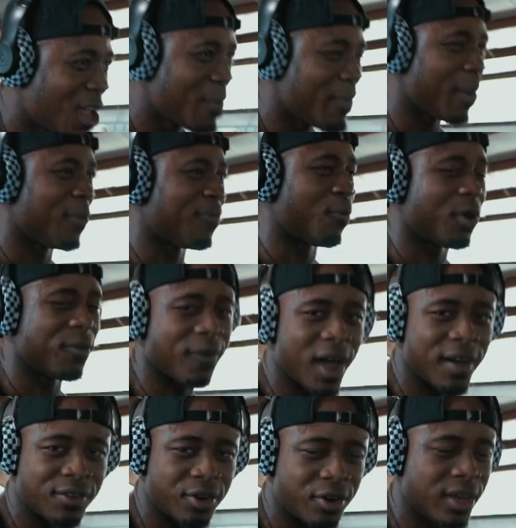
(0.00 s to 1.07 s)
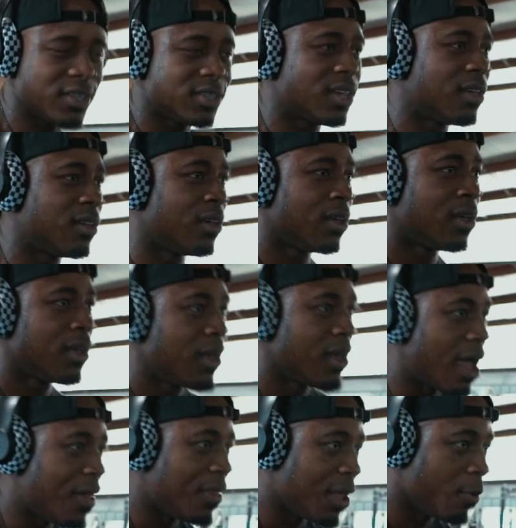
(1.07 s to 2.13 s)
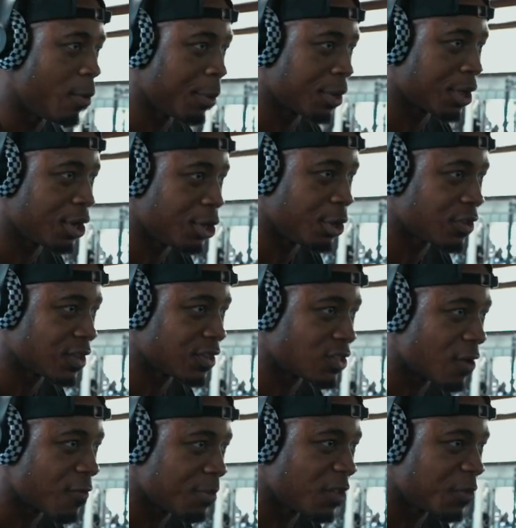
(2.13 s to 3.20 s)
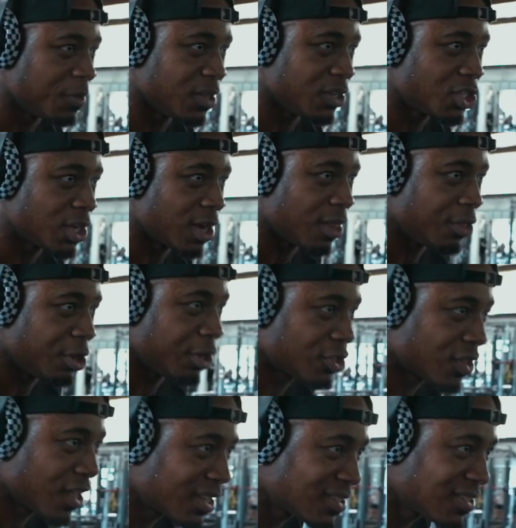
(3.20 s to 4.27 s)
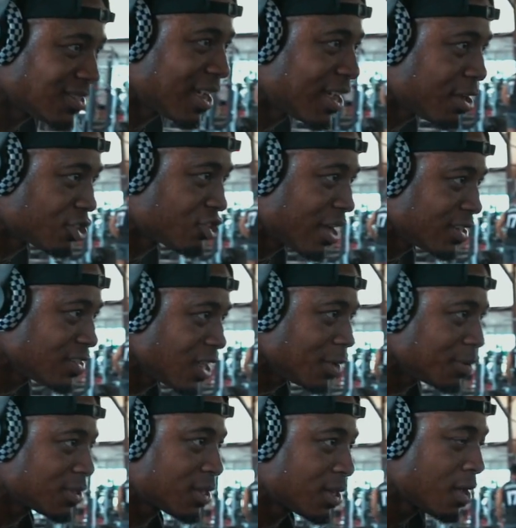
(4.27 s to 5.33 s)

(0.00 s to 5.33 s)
maybe 45 degrees. And then what we're gonna do is we're gonna start from this position and literally just extend our triceps.